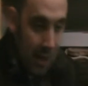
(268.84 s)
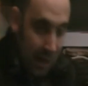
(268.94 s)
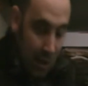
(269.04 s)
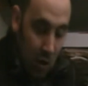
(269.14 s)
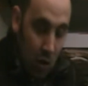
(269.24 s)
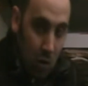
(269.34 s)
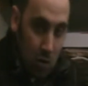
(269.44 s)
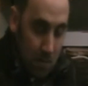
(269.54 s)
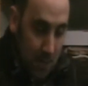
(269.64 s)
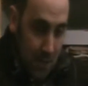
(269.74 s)
it
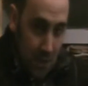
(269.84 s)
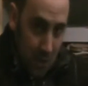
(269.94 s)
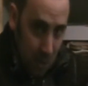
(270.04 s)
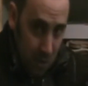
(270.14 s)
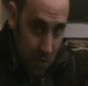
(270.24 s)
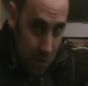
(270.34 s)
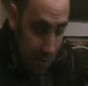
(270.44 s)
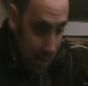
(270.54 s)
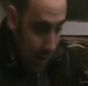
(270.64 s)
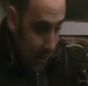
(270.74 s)
always makes the guitar sound
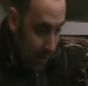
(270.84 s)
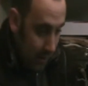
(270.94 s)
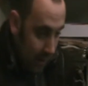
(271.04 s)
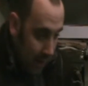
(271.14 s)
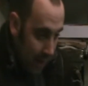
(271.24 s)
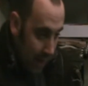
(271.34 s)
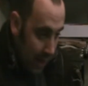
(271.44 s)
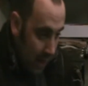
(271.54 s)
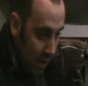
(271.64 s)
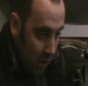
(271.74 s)
better.
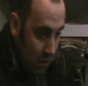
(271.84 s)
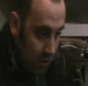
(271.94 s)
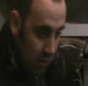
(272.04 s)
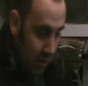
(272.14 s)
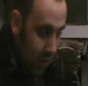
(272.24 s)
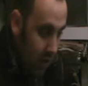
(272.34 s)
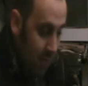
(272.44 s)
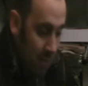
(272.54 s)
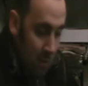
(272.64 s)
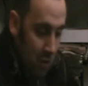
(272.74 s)
It allows the guitar to
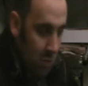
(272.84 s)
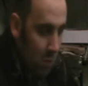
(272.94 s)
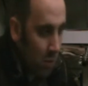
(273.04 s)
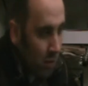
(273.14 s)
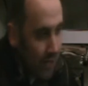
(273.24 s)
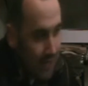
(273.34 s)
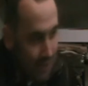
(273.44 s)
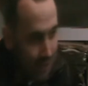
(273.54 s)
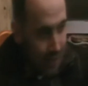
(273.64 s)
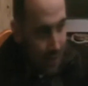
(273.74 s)
be much more
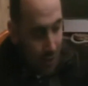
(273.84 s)
easily